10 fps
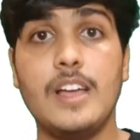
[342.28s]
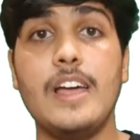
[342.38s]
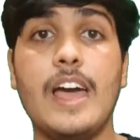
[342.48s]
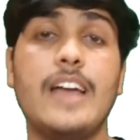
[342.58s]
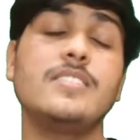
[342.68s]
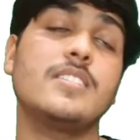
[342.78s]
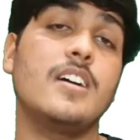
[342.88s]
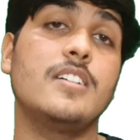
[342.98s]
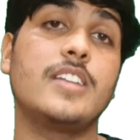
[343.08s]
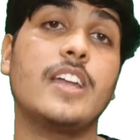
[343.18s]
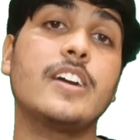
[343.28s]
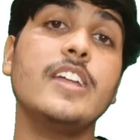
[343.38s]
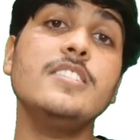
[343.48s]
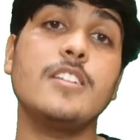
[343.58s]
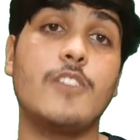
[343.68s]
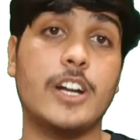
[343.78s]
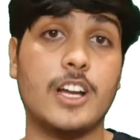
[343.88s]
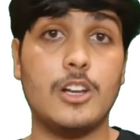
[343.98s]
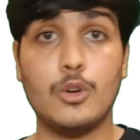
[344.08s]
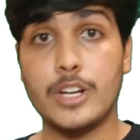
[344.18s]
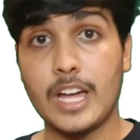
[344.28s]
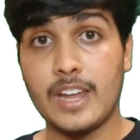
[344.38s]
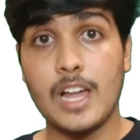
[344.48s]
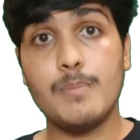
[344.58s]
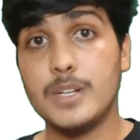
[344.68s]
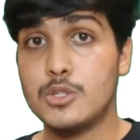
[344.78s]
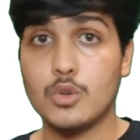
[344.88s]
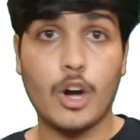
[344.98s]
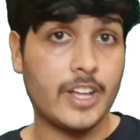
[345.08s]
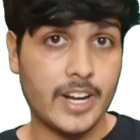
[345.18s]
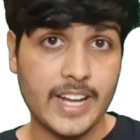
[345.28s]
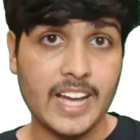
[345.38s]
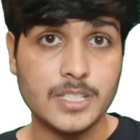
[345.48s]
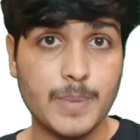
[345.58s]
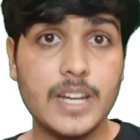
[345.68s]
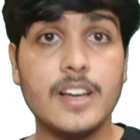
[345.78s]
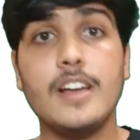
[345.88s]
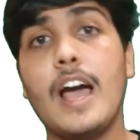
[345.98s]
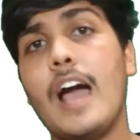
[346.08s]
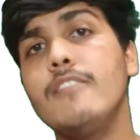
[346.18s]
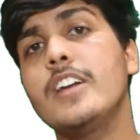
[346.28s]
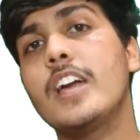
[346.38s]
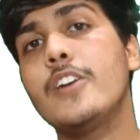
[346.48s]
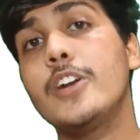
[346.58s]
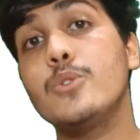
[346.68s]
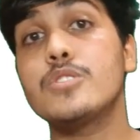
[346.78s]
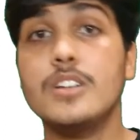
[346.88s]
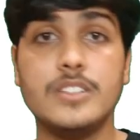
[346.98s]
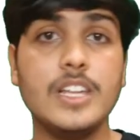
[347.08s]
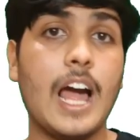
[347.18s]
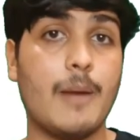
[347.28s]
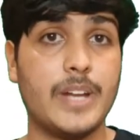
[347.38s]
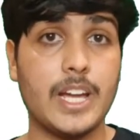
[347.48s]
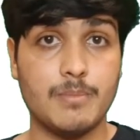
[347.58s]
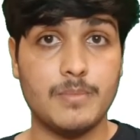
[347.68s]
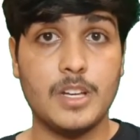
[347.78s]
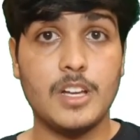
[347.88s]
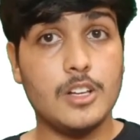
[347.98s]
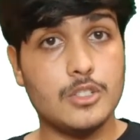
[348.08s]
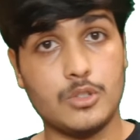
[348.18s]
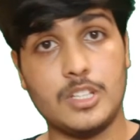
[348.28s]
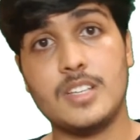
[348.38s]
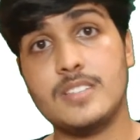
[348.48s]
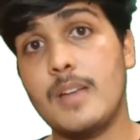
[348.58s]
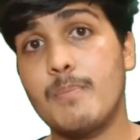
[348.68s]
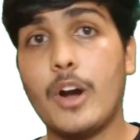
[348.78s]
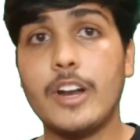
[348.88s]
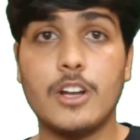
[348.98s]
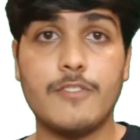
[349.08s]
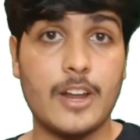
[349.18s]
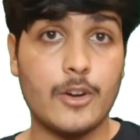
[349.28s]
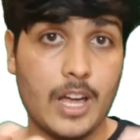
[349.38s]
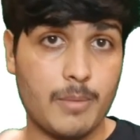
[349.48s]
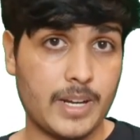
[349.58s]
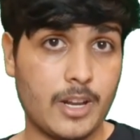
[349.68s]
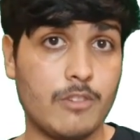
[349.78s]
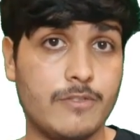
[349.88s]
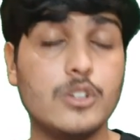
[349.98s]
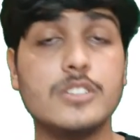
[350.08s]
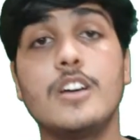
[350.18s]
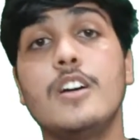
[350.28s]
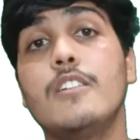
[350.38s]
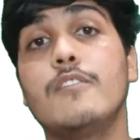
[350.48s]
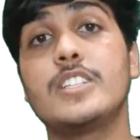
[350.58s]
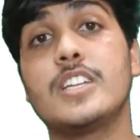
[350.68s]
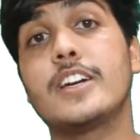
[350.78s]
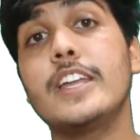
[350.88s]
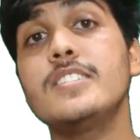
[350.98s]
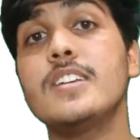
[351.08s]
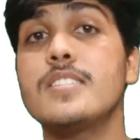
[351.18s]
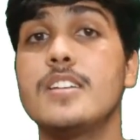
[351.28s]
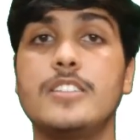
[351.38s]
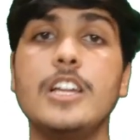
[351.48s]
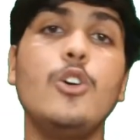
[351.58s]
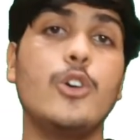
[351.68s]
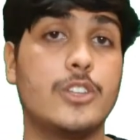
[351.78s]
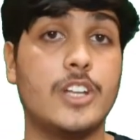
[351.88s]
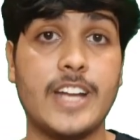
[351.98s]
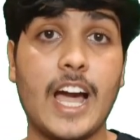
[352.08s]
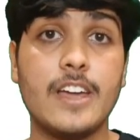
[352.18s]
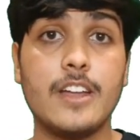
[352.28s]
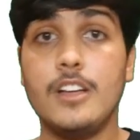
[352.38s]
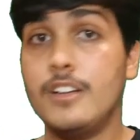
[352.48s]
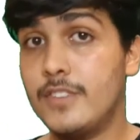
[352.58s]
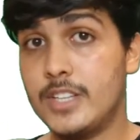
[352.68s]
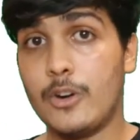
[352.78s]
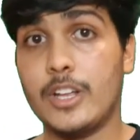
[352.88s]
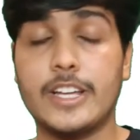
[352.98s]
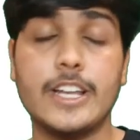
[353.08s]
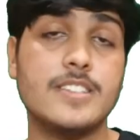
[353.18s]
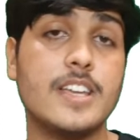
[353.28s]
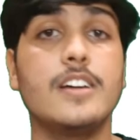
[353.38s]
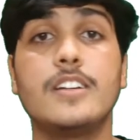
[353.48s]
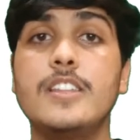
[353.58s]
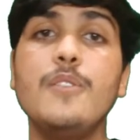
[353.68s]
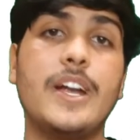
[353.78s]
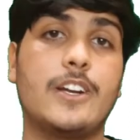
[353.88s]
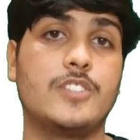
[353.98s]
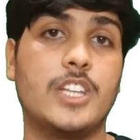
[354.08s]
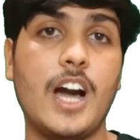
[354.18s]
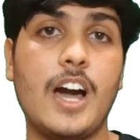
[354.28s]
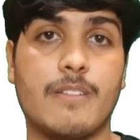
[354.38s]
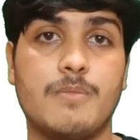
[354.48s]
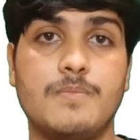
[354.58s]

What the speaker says: Hence, the increase in vertical load can help us to corner at high speed, and we can reduce the lap time. So this is the importance of aerodynamic downforce, which increases the load on the tire without increasing the weight of the car.